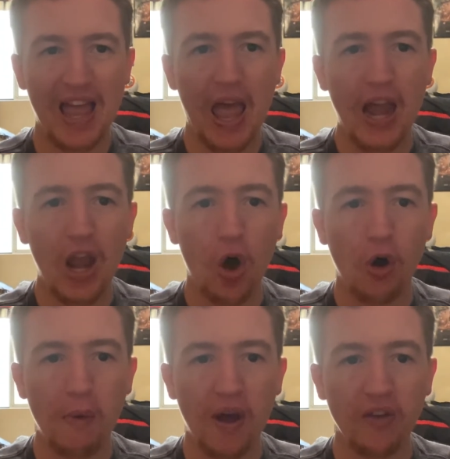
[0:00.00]
Hello,
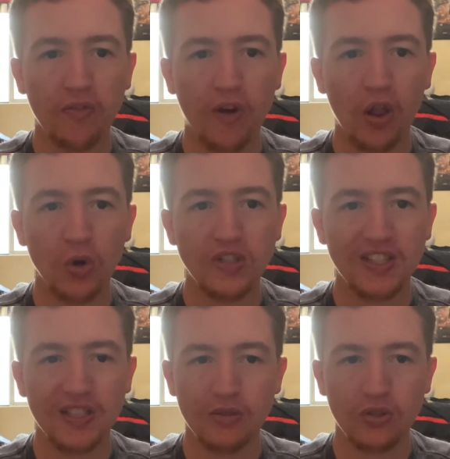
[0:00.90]
all my followers
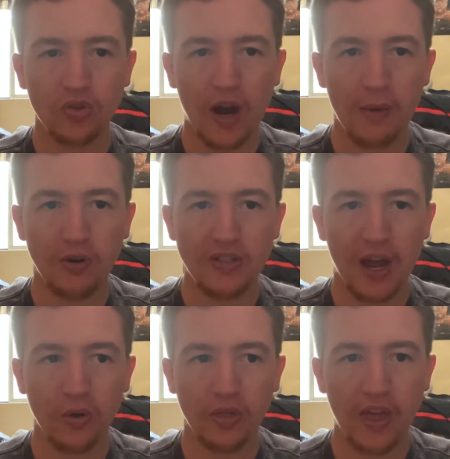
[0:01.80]
and subscribers
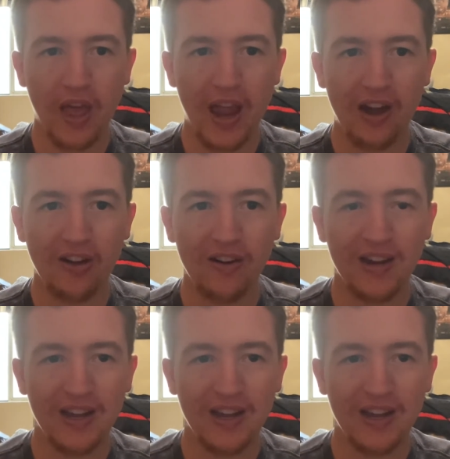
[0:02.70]
out there.